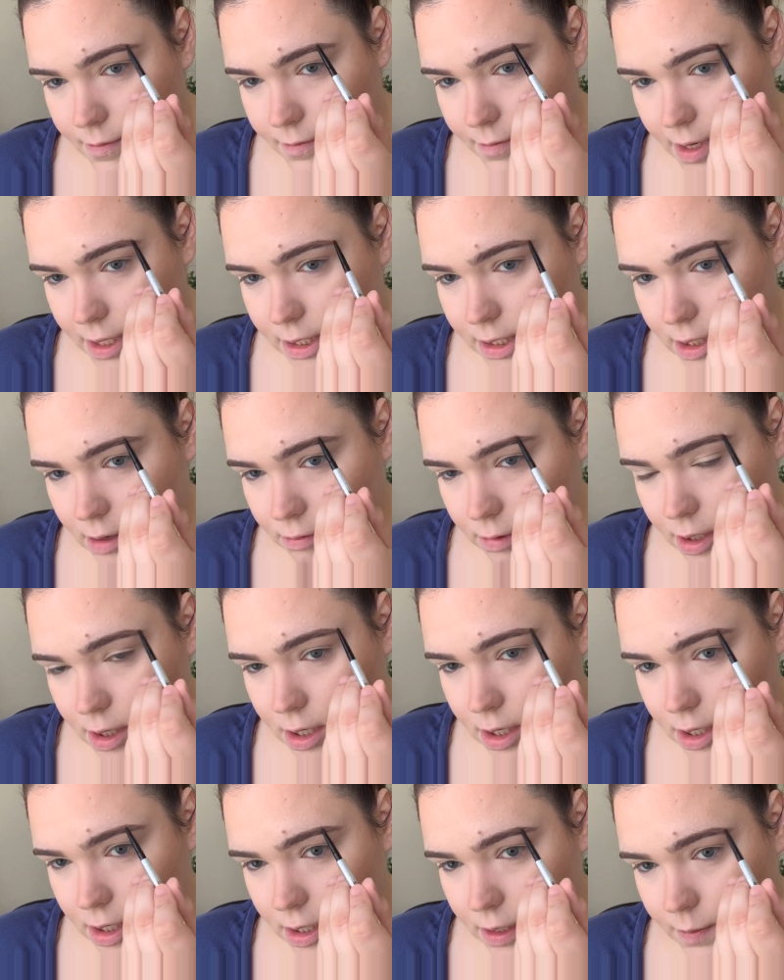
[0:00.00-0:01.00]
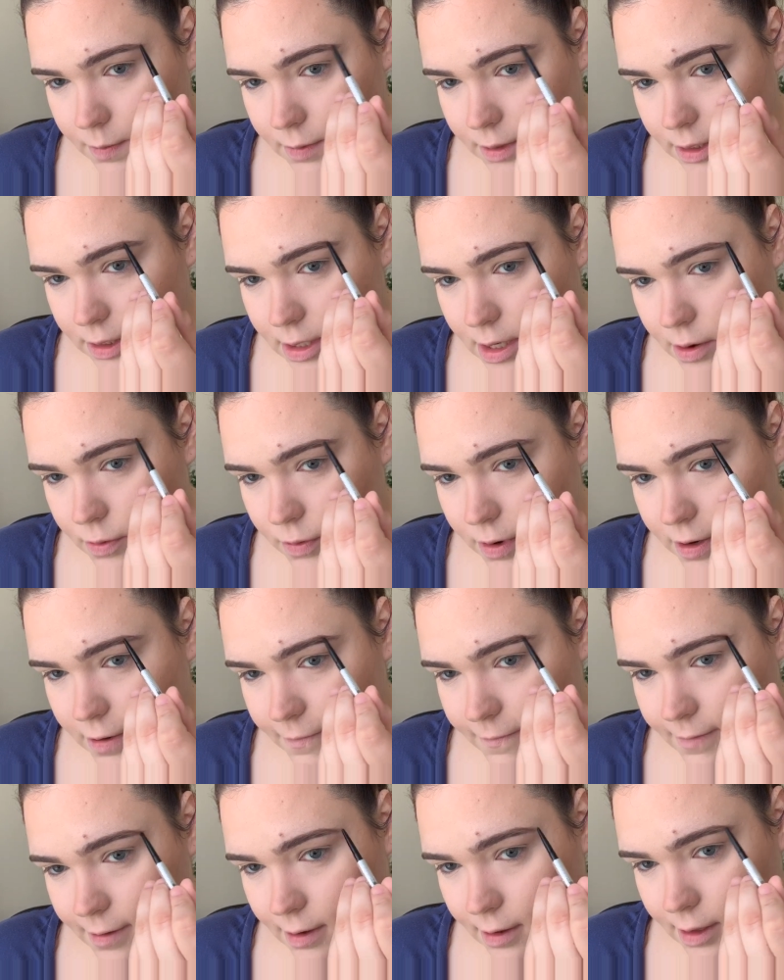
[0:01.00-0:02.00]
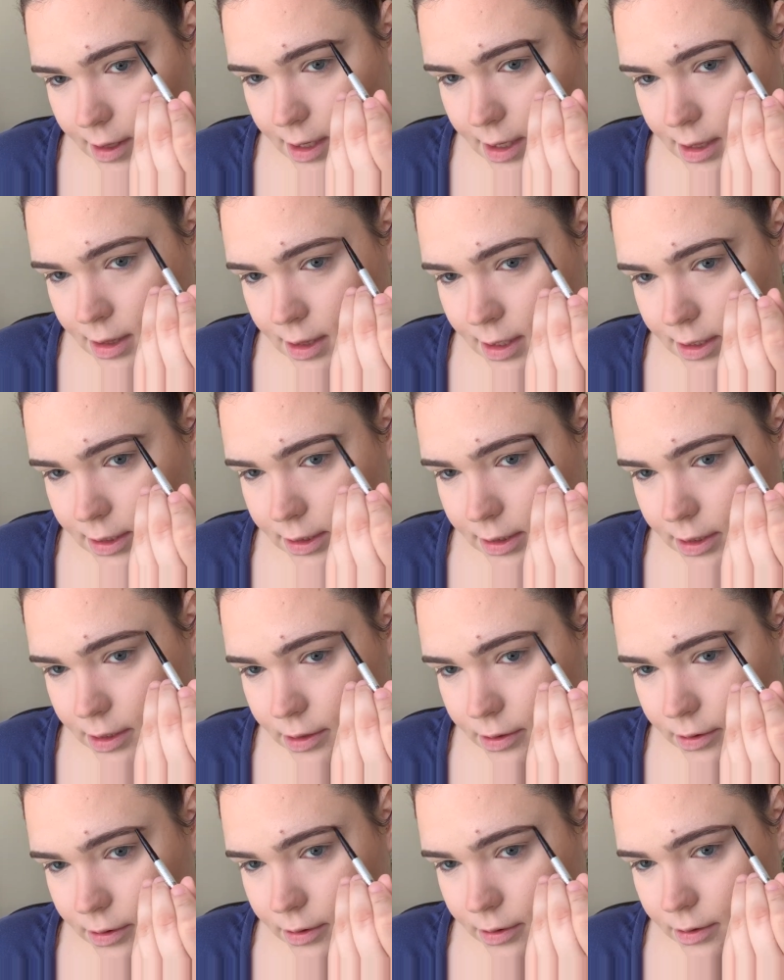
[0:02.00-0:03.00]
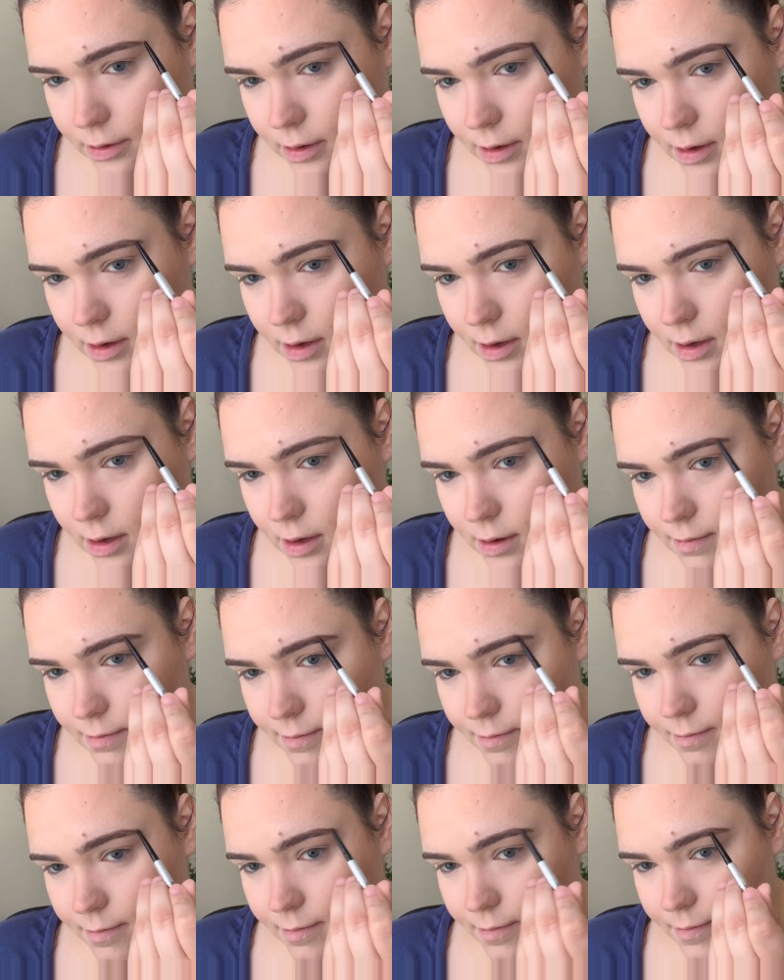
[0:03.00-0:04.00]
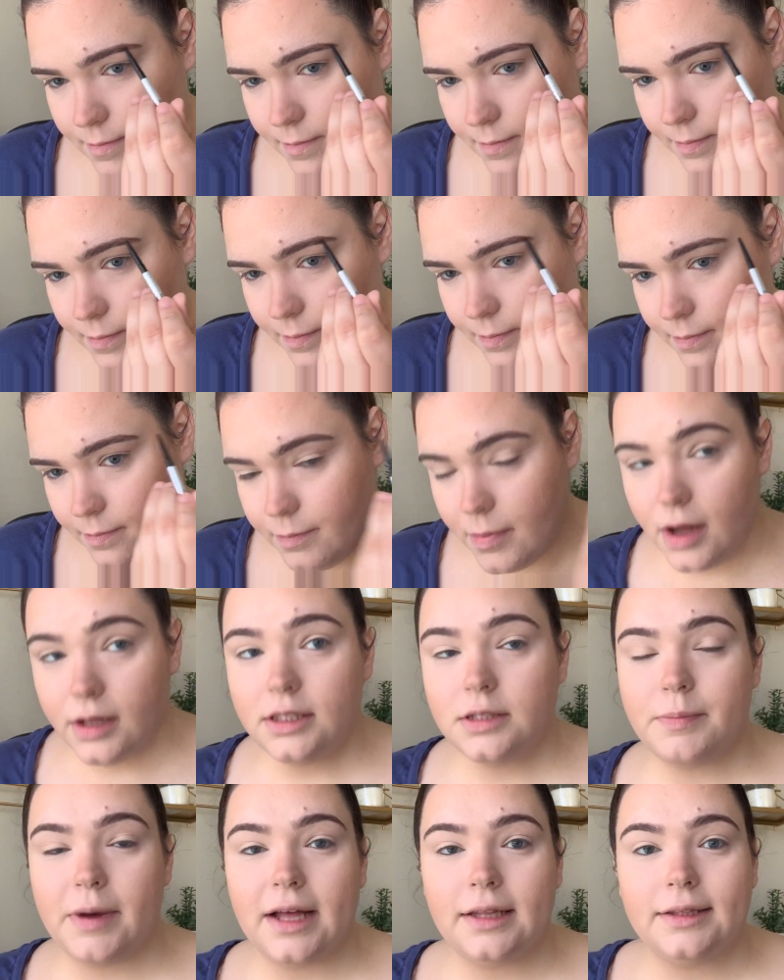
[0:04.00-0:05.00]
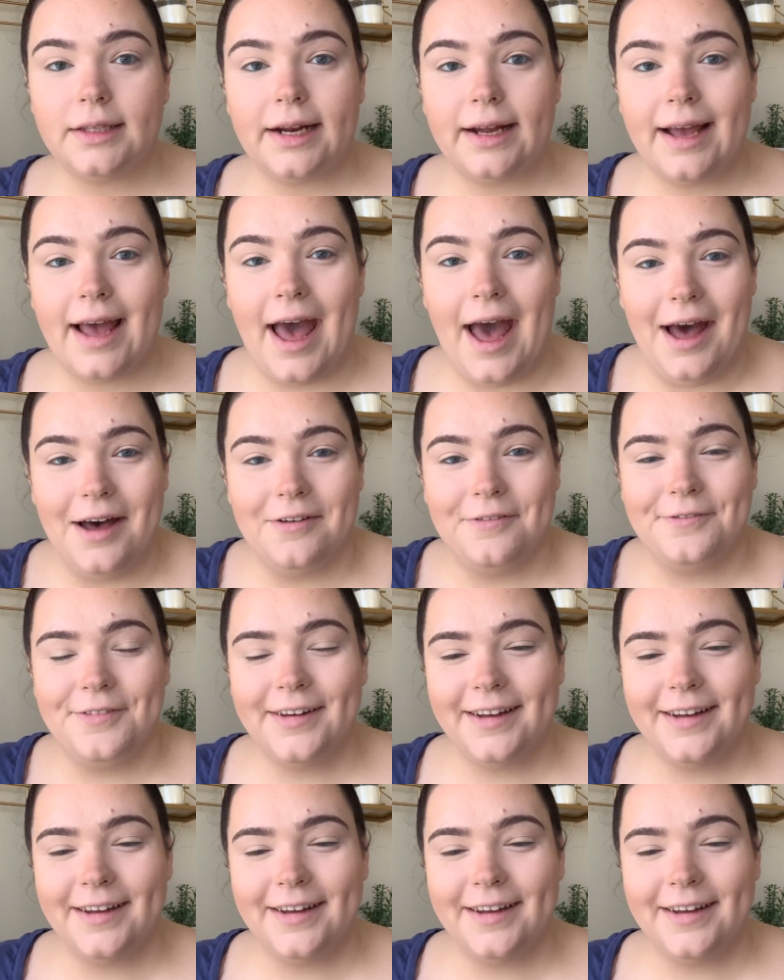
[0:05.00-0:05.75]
But sometimes I want to fill in this little bald spot that I have.